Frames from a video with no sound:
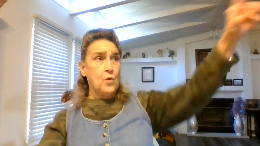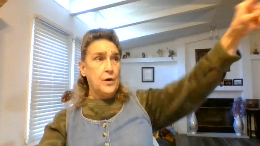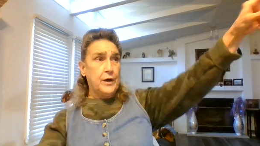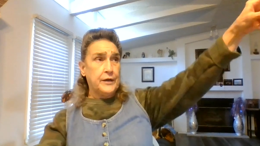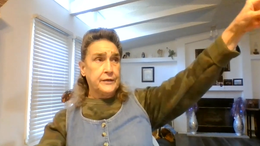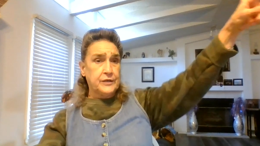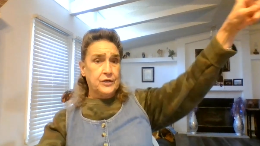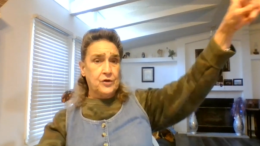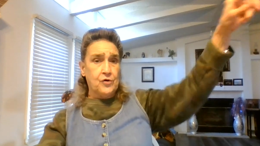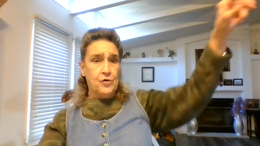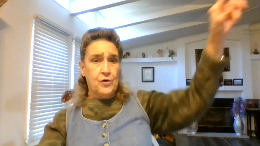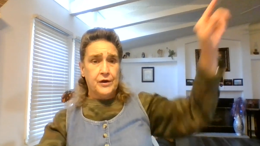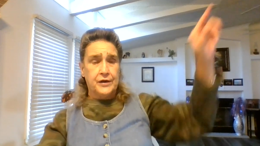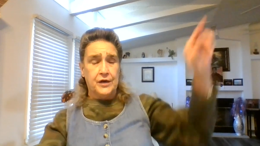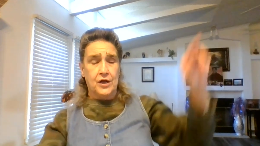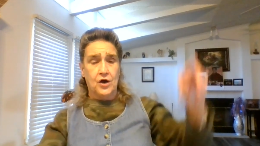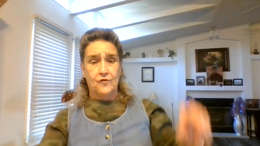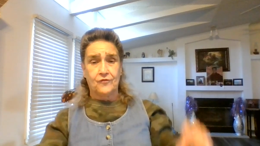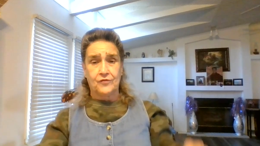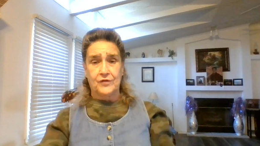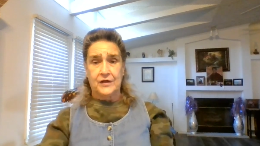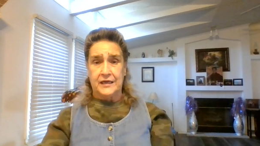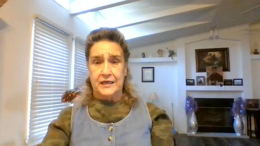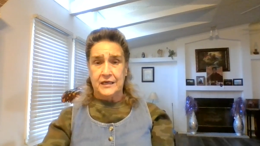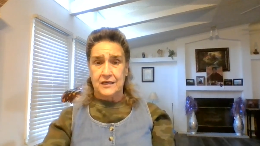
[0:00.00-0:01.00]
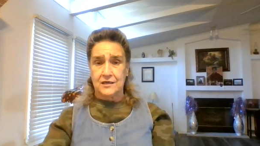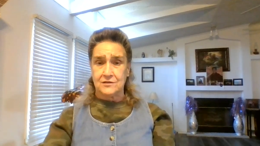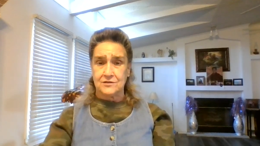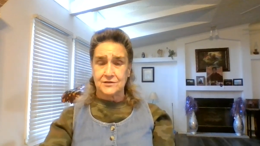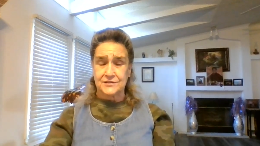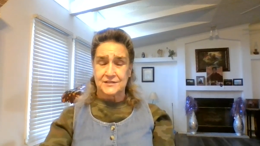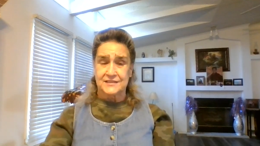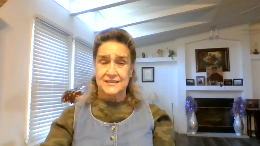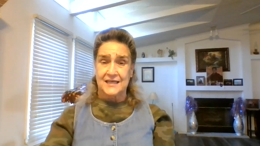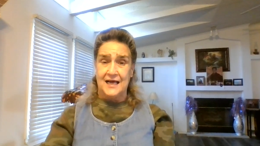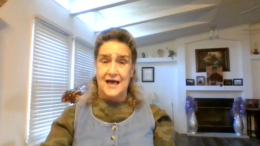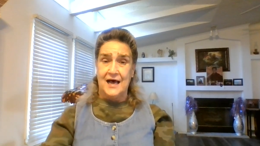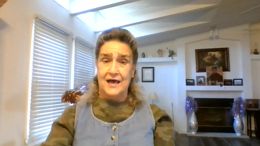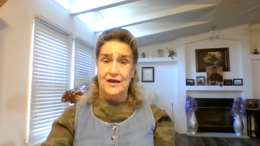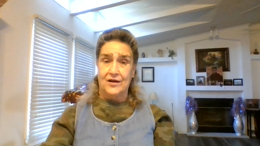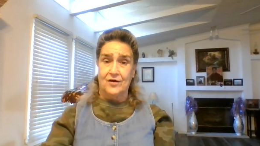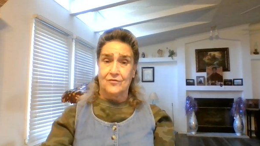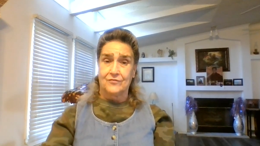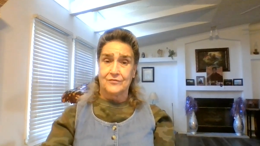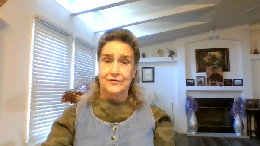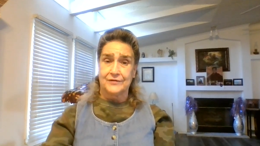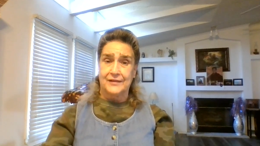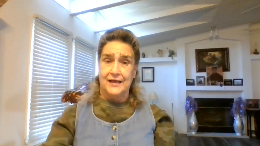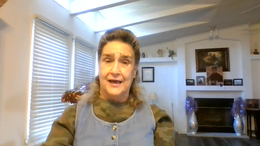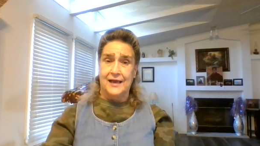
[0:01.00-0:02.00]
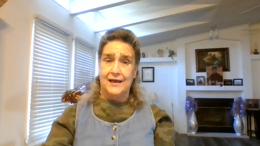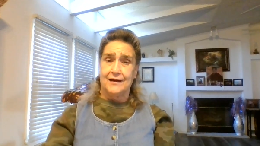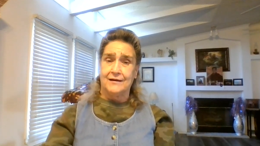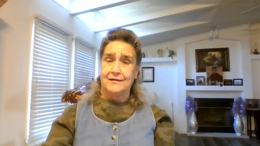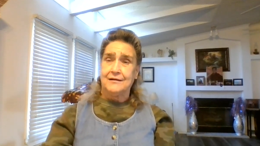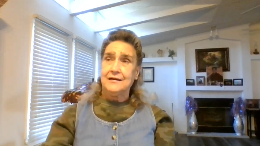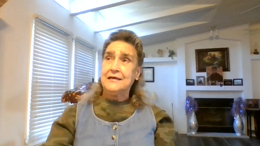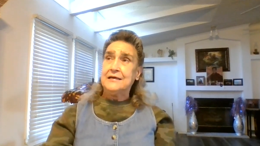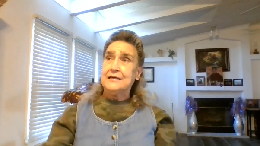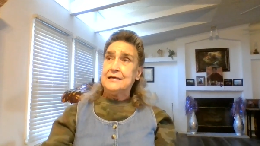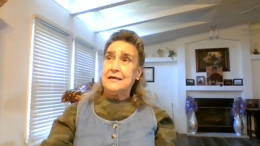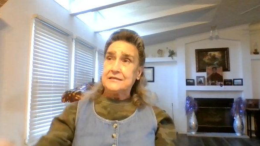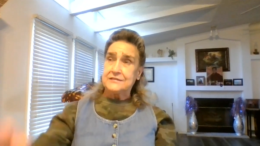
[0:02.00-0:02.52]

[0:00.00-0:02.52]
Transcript: one going over the hillside over there.